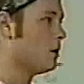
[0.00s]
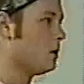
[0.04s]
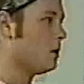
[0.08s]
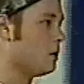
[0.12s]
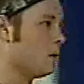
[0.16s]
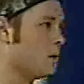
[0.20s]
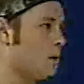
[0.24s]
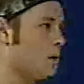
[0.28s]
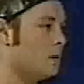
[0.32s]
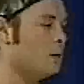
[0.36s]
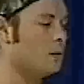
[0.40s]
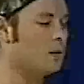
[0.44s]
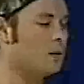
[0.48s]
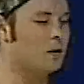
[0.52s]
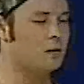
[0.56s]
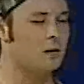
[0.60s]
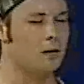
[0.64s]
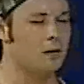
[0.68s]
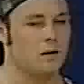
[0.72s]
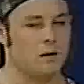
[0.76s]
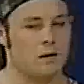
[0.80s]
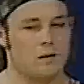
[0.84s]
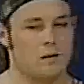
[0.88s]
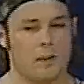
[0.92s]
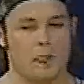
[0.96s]
so
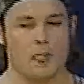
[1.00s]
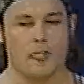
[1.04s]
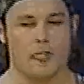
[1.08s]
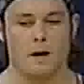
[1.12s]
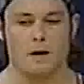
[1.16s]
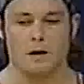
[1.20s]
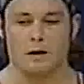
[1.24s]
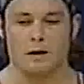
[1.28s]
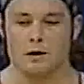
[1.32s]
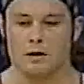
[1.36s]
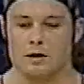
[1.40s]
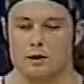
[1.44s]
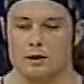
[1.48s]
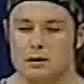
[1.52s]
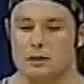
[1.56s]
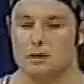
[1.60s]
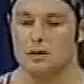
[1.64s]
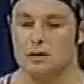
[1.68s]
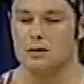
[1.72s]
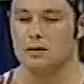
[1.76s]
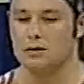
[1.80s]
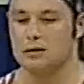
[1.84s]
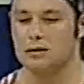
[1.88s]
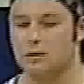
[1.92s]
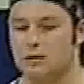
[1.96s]
perhaps he'll have to take
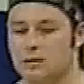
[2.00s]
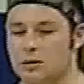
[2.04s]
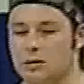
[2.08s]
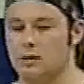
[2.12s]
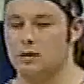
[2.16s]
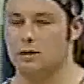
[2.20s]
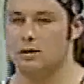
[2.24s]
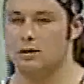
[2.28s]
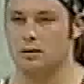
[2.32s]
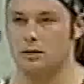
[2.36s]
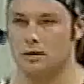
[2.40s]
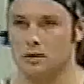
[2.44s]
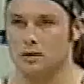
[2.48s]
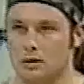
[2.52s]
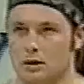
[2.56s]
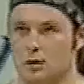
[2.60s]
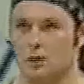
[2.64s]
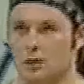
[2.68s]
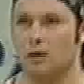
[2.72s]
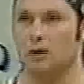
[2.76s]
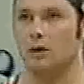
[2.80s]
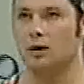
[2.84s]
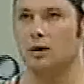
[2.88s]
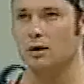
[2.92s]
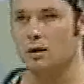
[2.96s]
this before
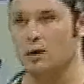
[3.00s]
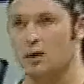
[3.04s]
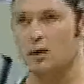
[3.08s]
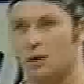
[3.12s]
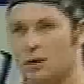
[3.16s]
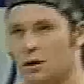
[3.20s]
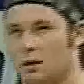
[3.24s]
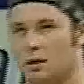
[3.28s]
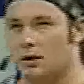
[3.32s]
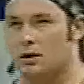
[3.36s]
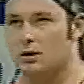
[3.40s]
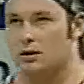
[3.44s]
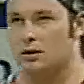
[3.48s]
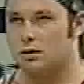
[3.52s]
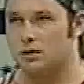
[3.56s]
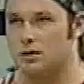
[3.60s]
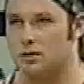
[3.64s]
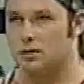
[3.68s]
Huster, which is good from